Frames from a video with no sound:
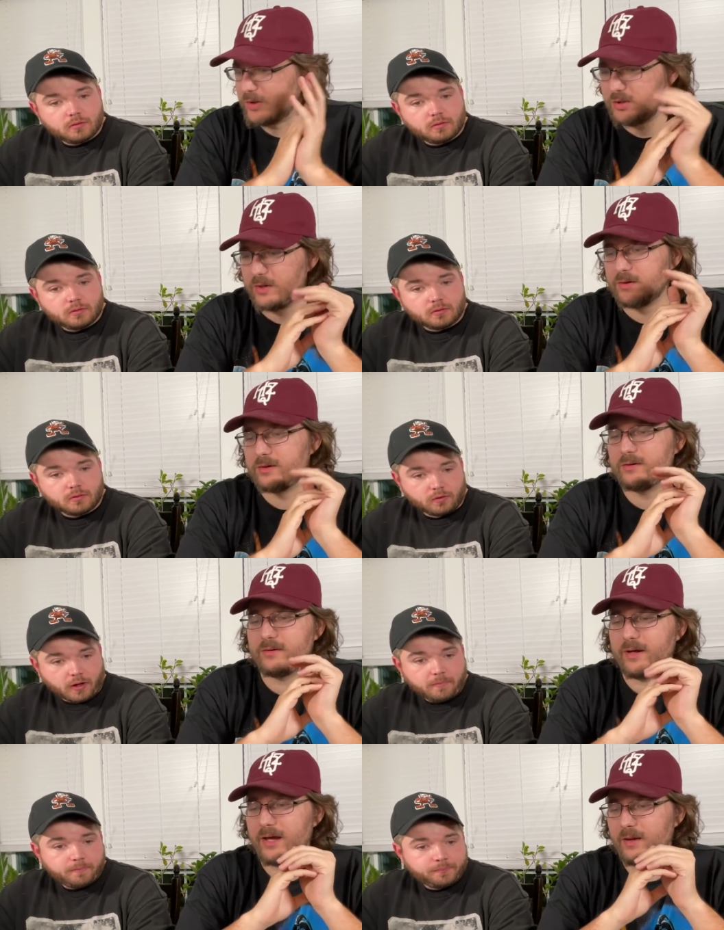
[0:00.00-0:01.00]
Speaker 1: each other.
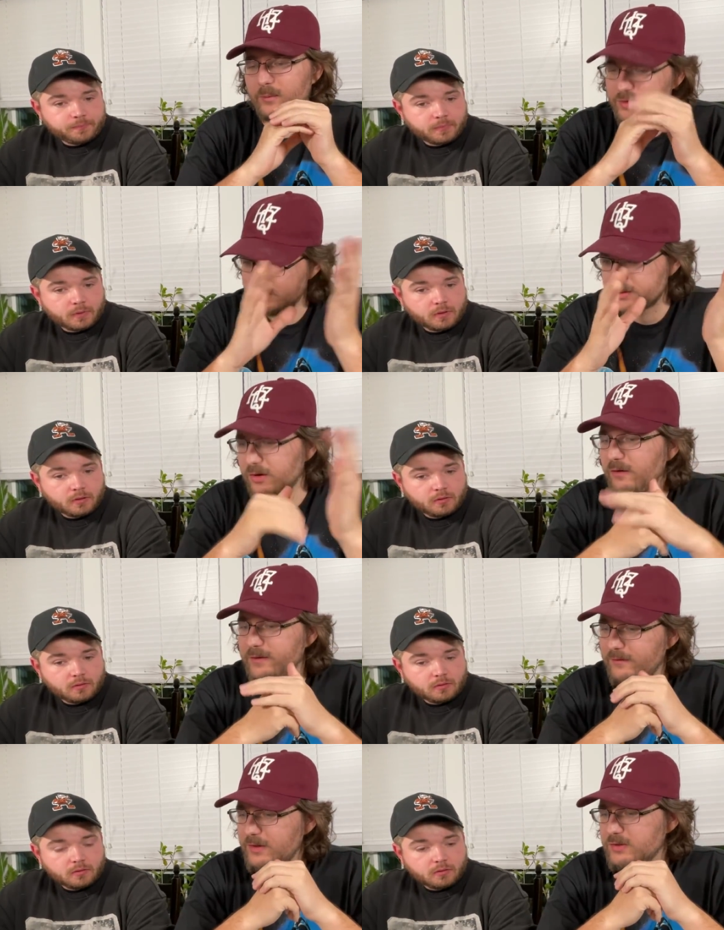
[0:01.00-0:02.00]
Okay. And we should start off
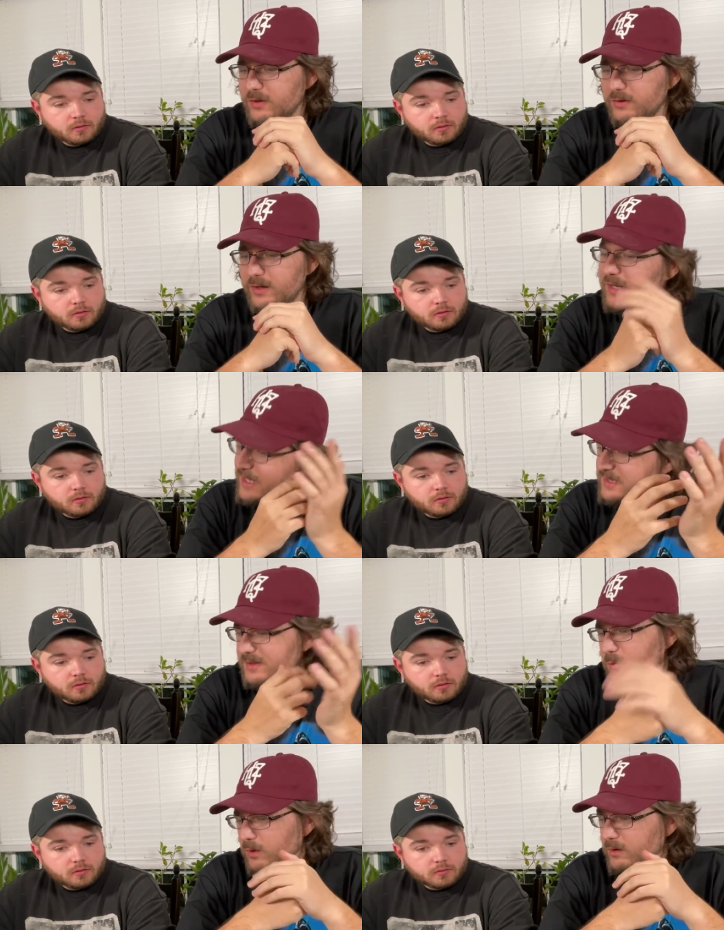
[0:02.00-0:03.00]
giving each other an
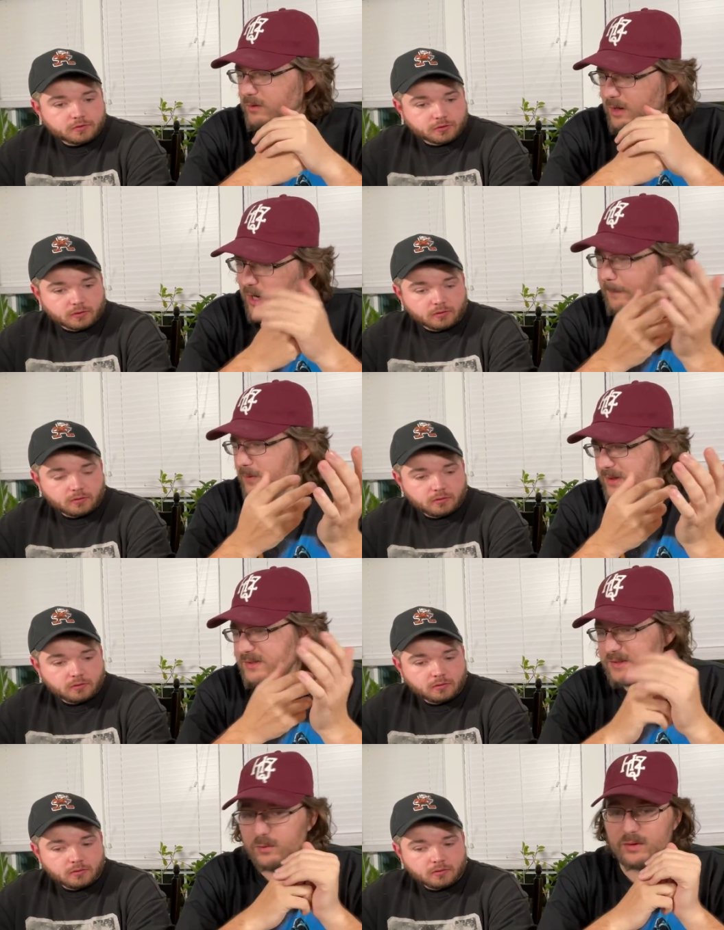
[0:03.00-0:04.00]
easy one, sure. A couple
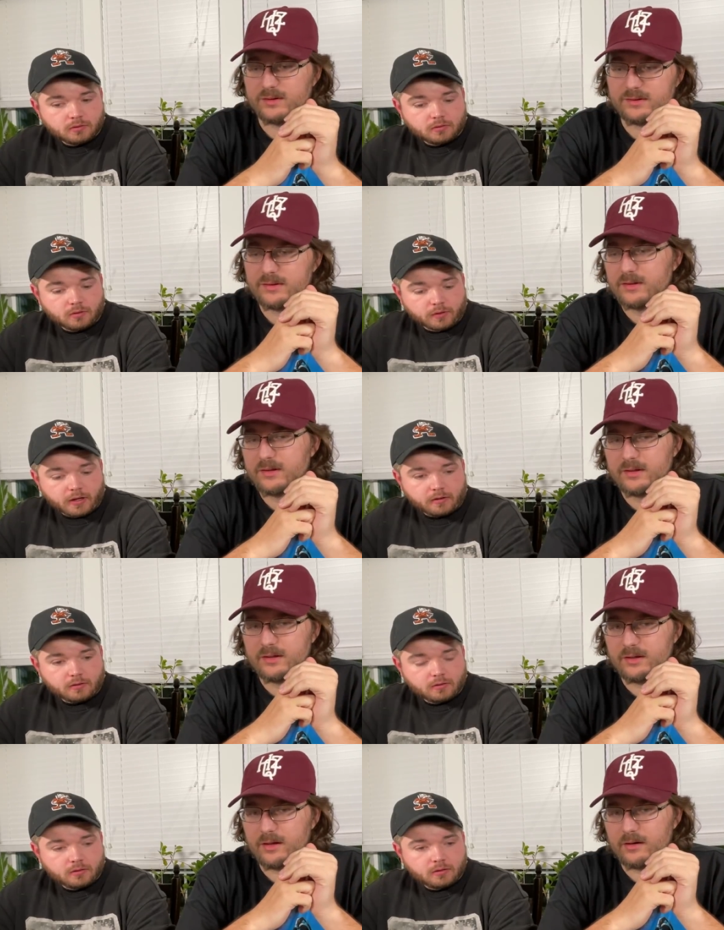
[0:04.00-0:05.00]
easy ones. Okay.
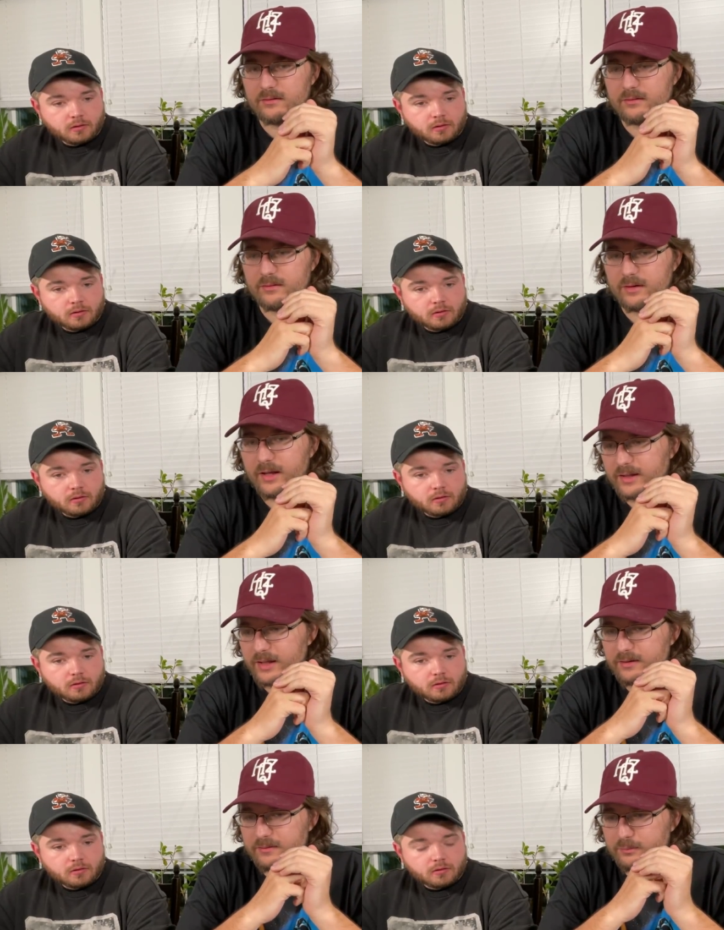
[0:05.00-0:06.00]
You know. And
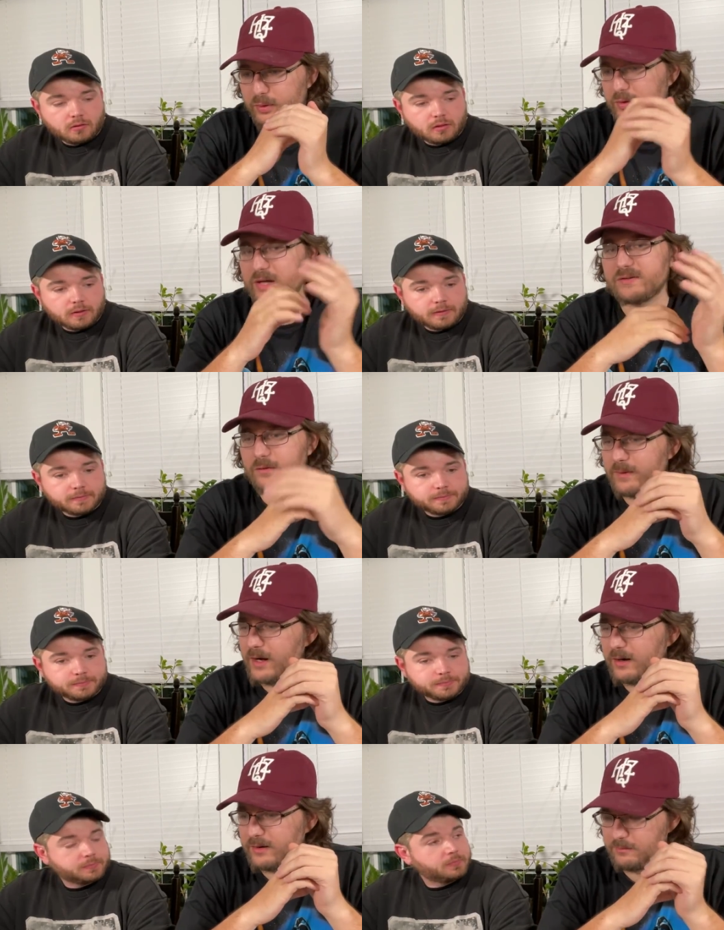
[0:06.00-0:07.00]
then progress from
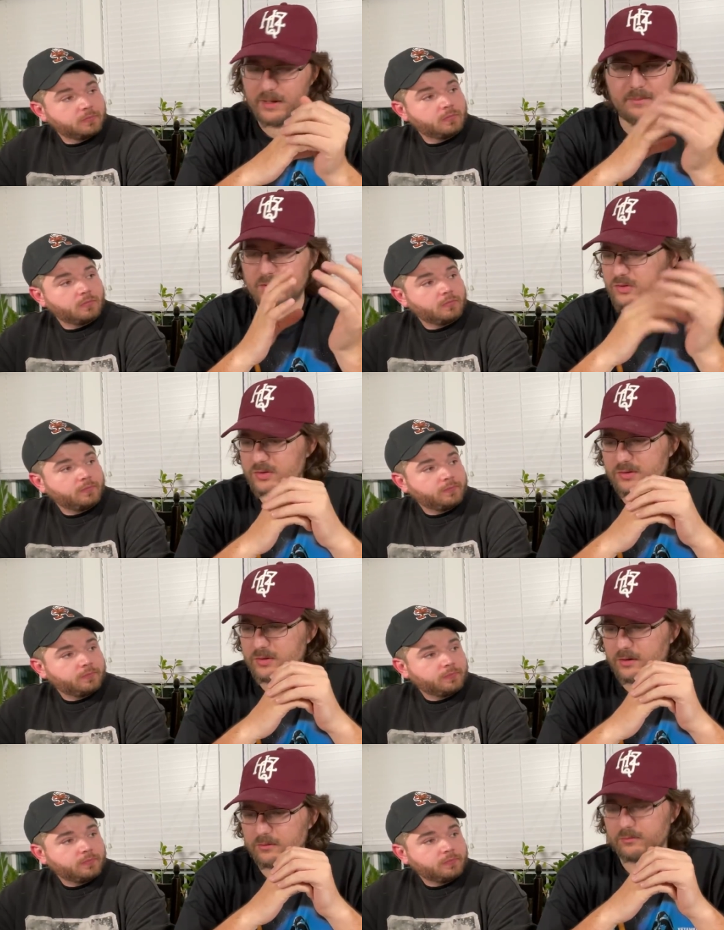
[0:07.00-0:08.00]
there, and then maybe just,
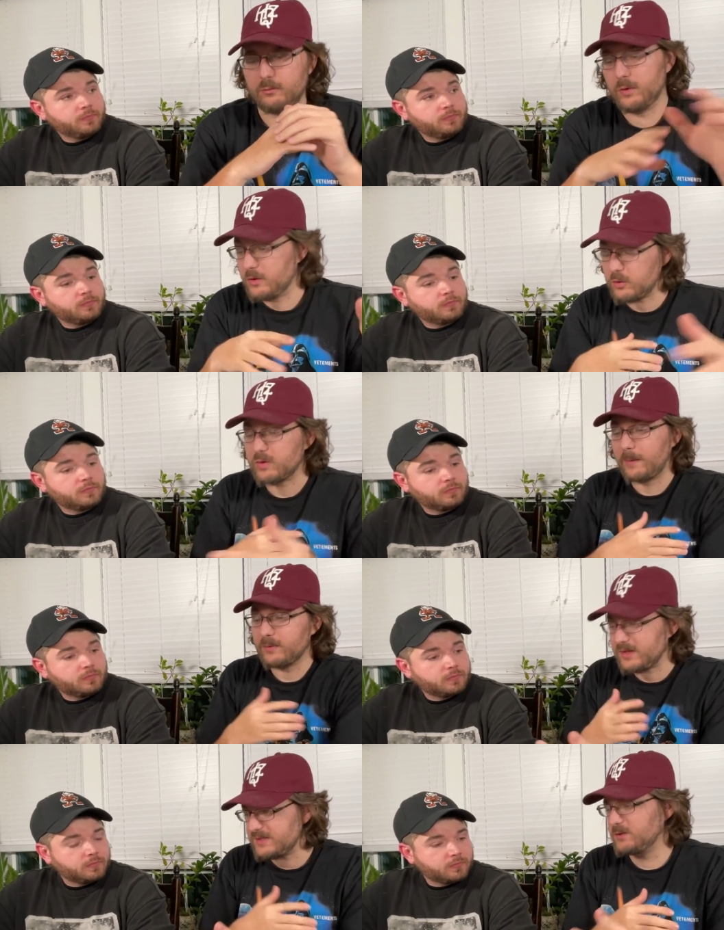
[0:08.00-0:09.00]
you know, we do a
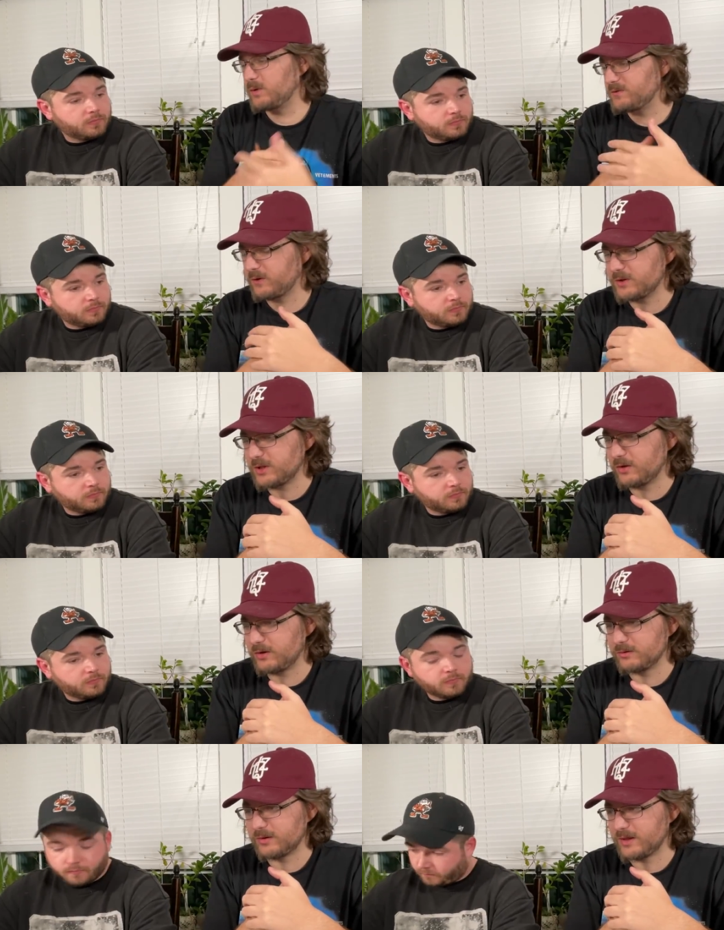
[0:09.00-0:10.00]
couple easy ones for each
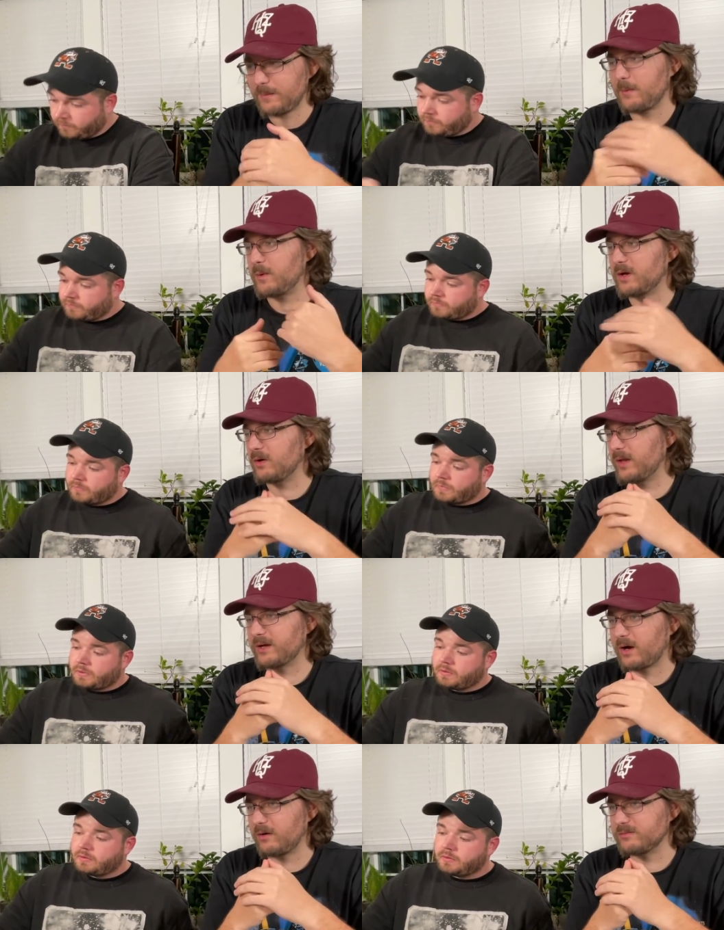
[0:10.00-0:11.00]
other, and then maybe we go
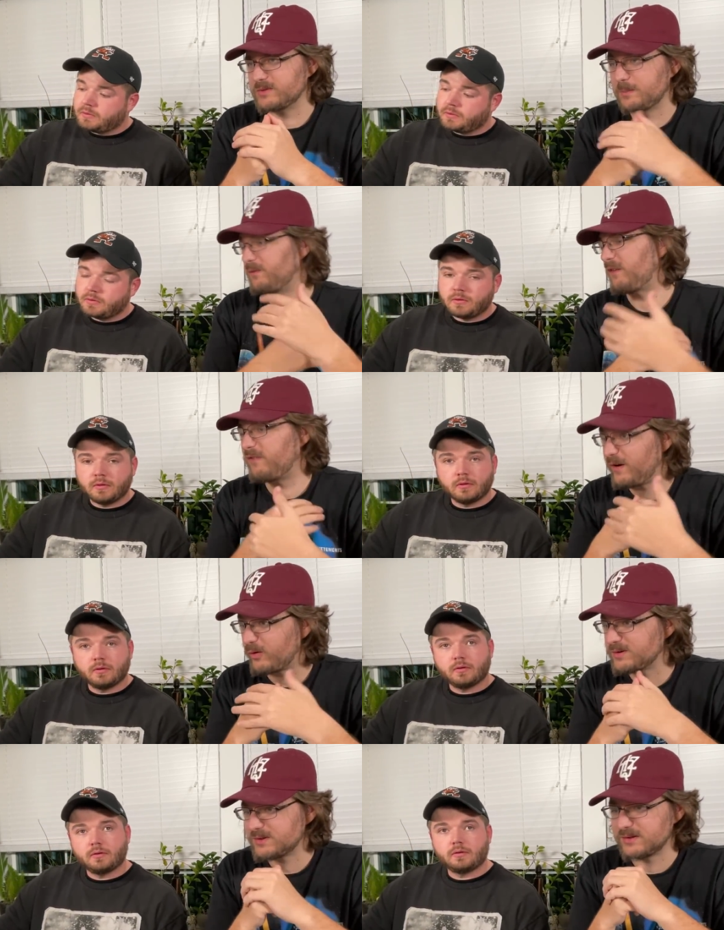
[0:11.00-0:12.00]
like some of our
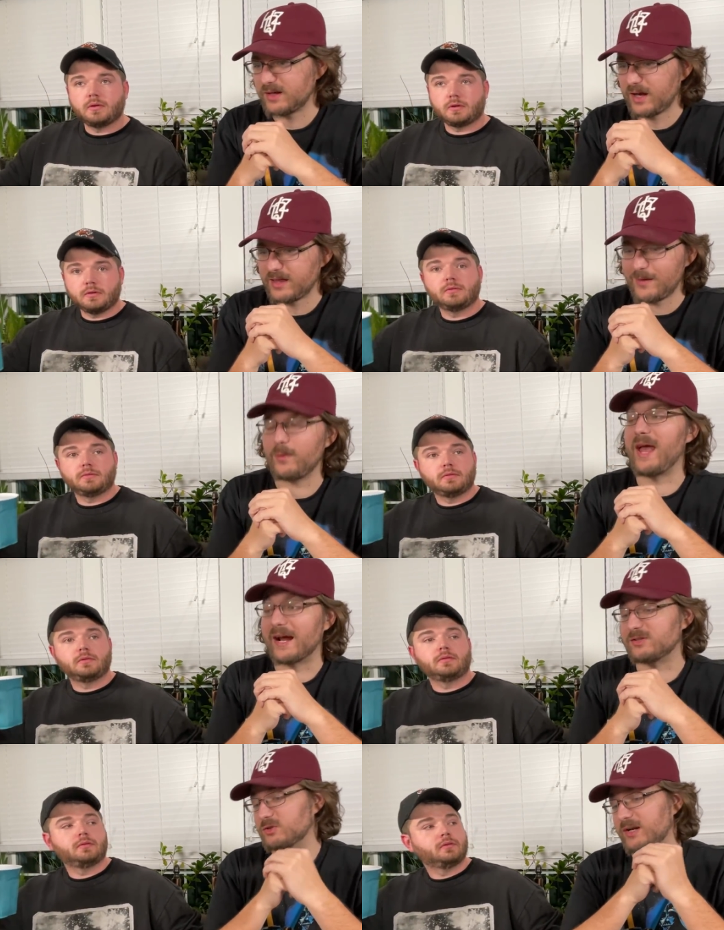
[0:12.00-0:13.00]
favorites, and then we
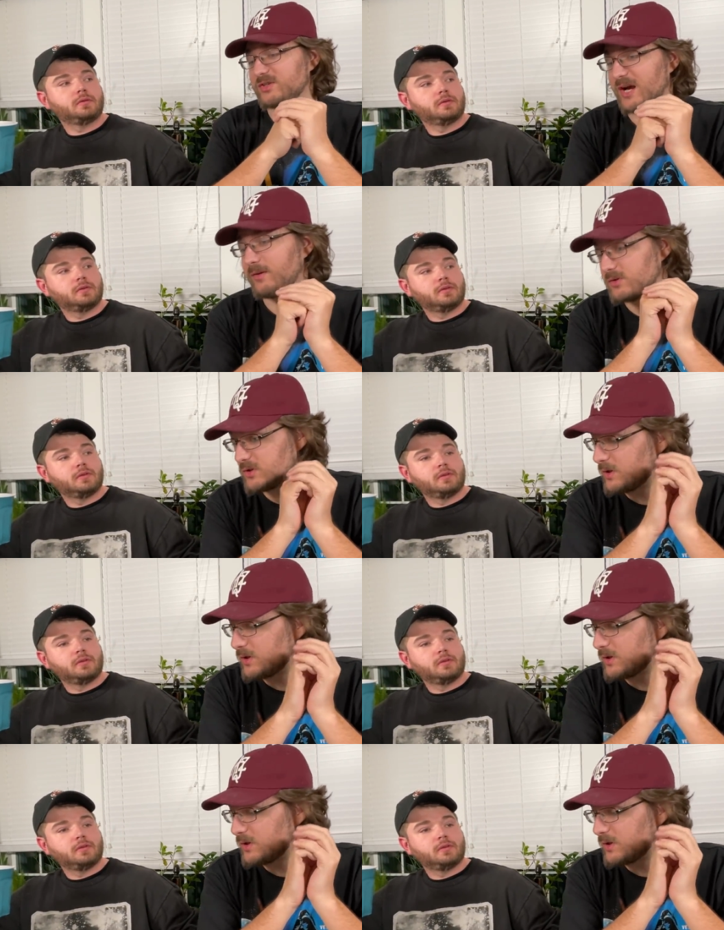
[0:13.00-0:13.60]
actually try to challenge each